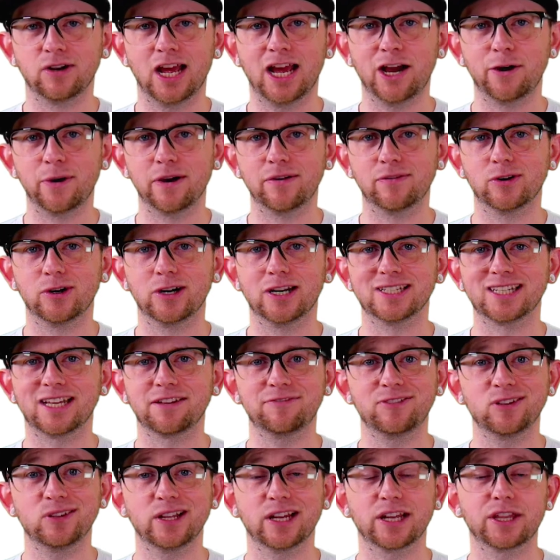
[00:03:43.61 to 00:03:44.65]
however, as I
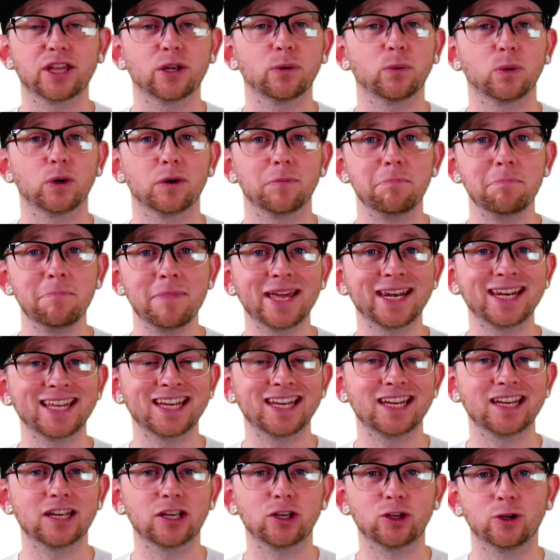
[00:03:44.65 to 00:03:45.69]
feel like there were
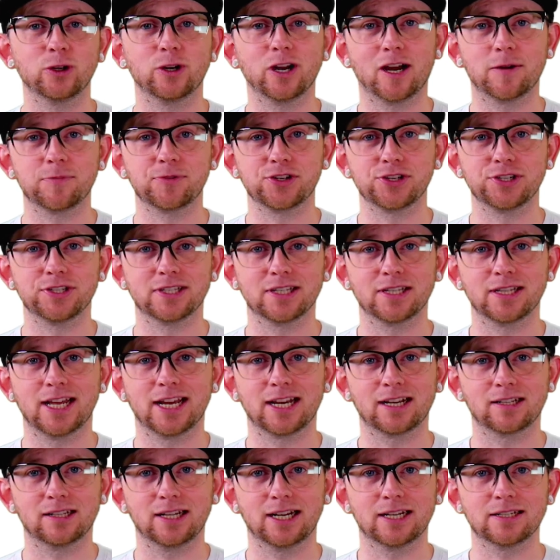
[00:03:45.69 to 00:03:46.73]
many good options in
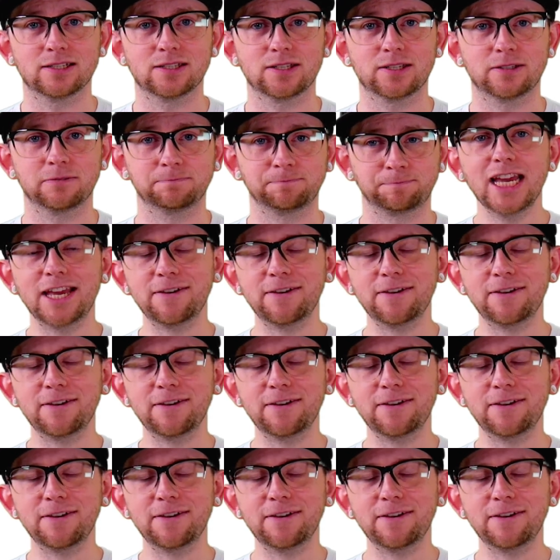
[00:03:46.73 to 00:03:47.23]
that class.